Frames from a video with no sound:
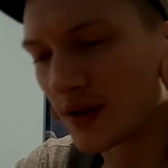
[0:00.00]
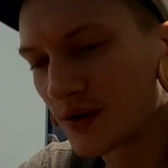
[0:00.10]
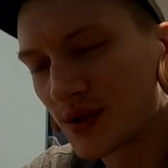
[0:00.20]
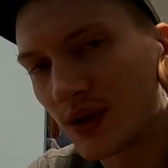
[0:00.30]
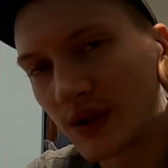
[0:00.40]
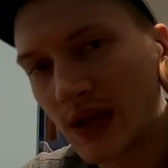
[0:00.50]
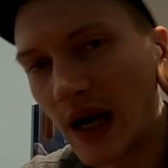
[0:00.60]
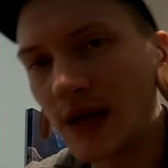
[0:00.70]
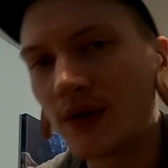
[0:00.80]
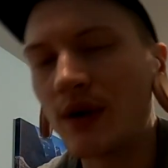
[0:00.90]
and they're still
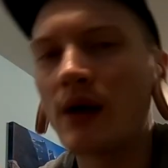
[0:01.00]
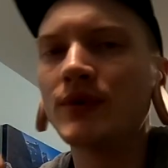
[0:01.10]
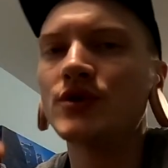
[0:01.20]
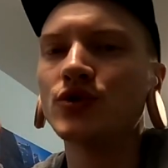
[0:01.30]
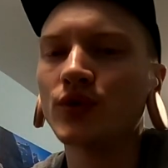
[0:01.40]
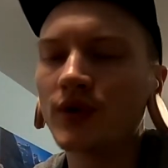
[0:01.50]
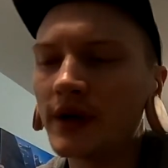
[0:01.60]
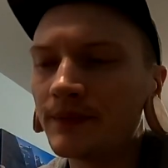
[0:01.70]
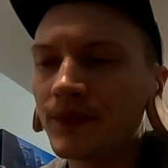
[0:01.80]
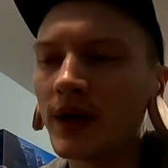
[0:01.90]
tight around the
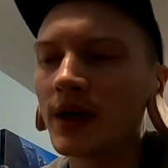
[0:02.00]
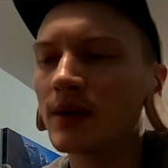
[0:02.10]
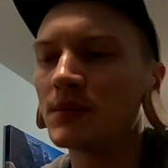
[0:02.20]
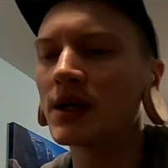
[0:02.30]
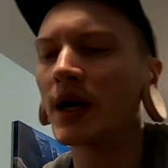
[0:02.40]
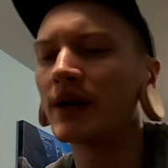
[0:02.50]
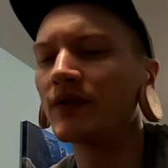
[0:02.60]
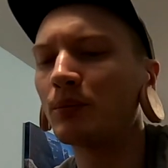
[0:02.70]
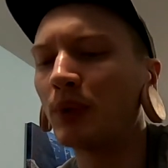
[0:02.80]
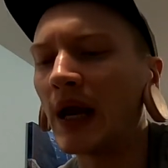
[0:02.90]
jewelry, it can be kind
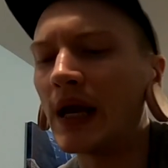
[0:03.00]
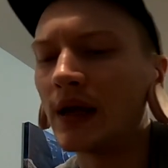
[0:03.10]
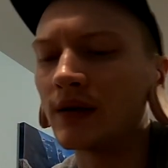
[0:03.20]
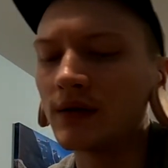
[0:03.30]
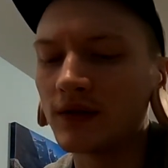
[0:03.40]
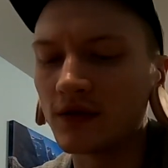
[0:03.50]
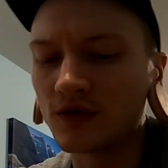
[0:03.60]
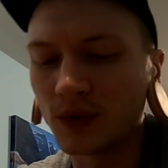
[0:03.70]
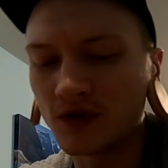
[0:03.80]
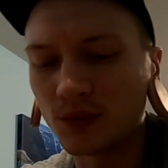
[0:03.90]
of a pain to
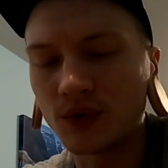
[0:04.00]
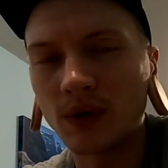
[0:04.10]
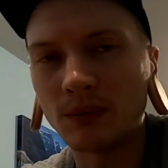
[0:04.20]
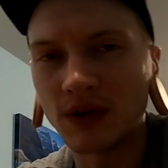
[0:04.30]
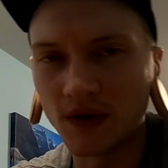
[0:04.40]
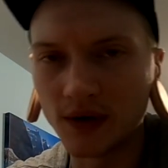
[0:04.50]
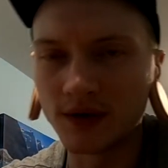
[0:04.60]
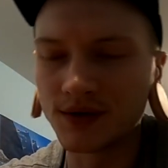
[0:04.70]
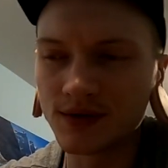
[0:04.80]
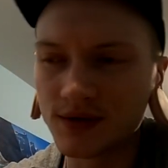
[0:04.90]
switch between
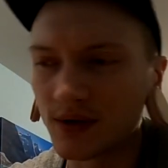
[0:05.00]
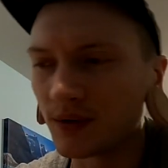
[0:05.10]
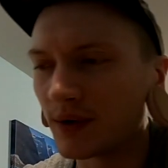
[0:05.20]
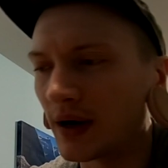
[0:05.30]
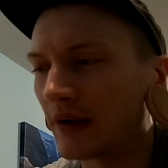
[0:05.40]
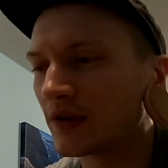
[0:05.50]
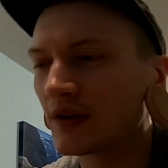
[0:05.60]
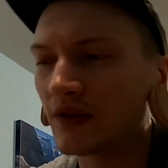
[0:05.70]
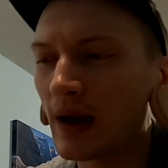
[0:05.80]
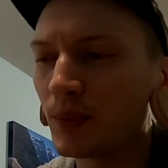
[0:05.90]
materials. So as an
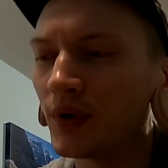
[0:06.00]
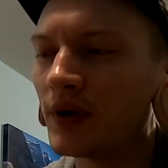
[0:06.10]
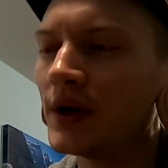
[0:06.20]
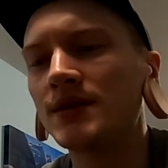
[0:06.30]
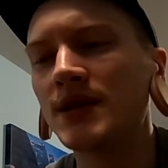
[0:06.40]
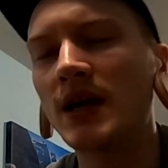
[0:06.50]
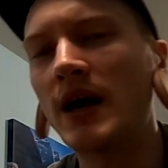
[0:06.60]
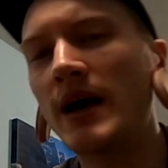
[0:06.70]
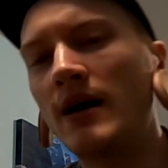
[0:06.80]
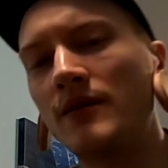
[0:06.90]
example, say
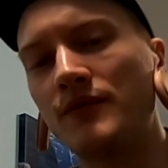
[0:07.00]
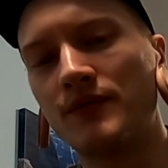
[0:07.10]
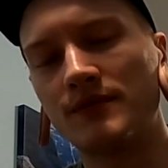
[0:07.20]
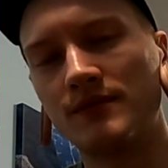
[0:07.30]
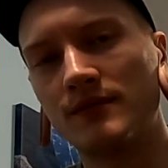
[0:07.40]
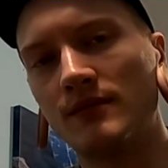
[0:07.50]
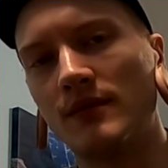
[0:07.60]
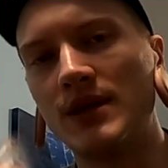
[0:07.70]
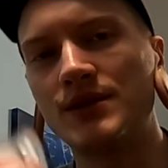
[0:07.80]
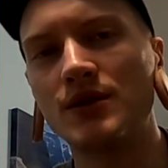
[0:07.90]
I have
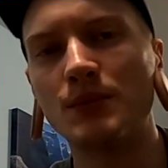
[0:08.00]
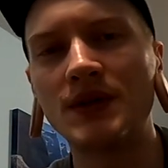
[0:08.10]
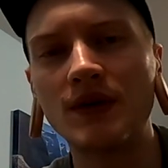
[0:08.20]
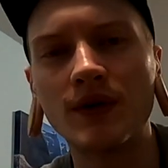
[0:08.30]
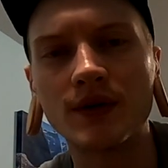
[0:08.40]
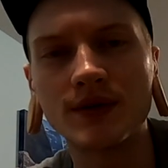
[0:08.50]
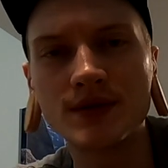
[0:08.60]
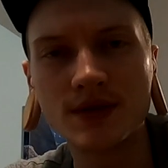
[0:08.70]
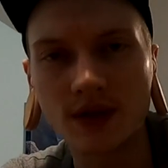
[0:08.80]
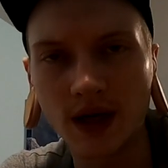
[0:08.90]
these 2
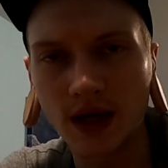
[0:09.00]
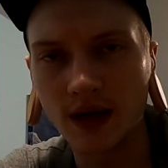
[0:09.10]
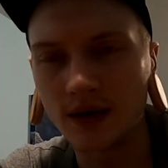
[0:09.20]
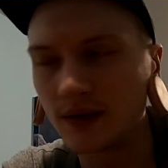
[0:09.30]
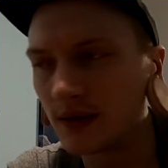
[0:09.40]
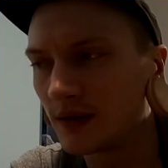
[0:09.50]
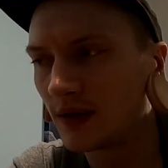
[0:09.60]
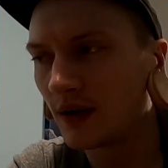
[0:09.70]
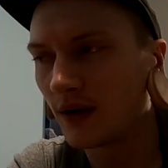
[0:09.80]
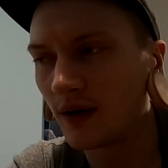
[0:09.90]
materials and
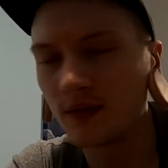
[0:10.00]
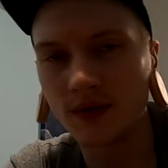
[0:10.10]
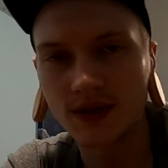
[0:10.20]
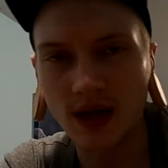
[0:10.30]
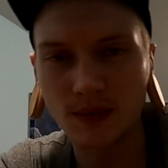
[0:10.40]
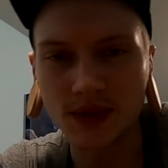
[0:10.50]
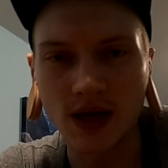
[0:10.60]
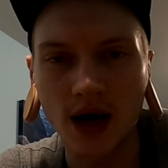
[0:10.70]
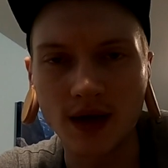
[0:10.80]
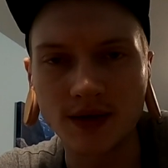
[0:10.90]
they're the same
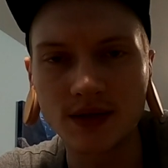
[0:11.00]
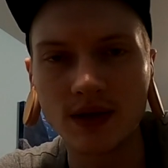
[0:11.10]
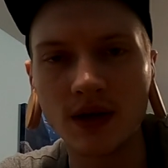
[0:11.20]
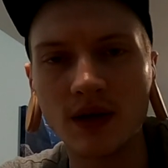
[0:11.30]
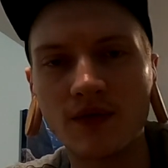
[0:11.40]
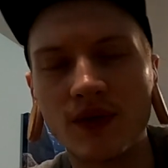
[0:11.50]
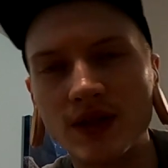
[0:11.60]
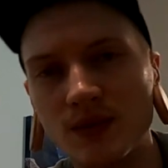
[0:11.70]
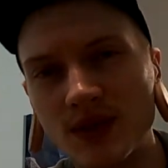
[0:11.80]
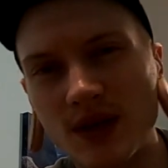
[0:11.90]
size. If
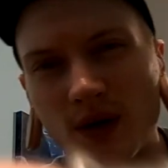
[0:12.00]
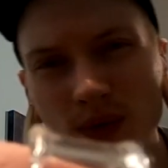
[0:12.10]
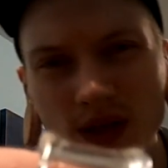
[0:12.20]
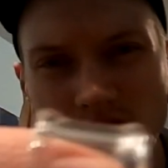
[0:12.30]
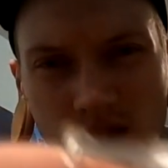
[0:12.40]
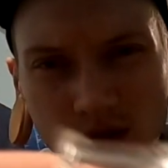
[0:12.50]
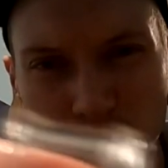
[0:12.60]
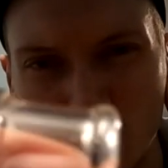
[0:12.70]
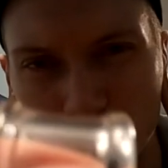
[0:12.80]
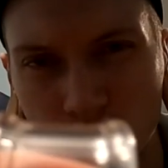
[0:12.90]
this one's got a really
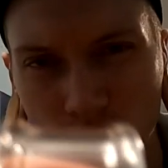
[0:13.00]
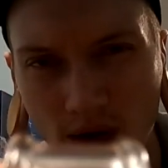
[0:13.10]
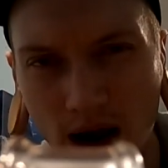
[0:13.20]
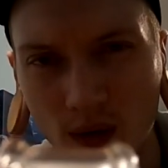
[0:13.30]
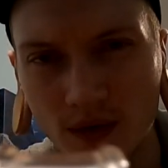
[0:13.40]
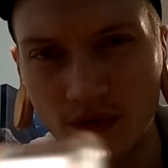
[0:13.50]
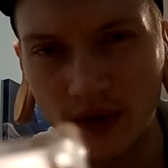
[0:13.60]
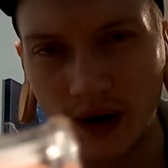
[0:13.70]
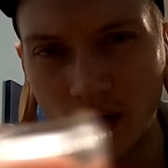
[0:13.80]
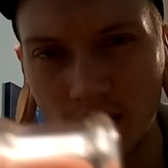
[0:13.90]
smooth round
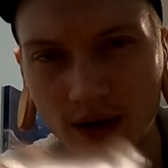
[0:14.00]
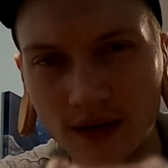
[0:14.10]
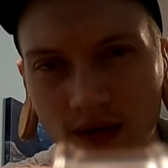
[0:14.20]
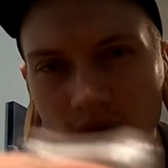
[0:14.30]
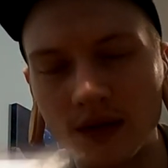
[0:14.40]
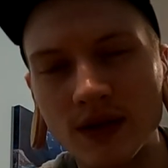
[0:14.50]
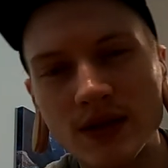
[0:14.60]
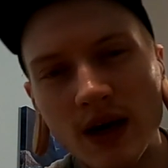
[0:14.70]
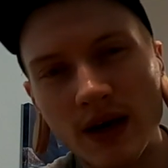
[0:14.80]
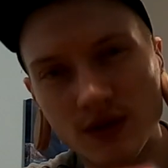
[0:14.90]
flare on it and
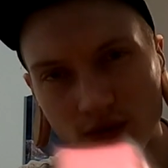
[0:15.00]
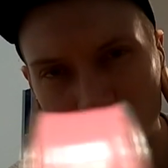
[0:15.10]
this guy has a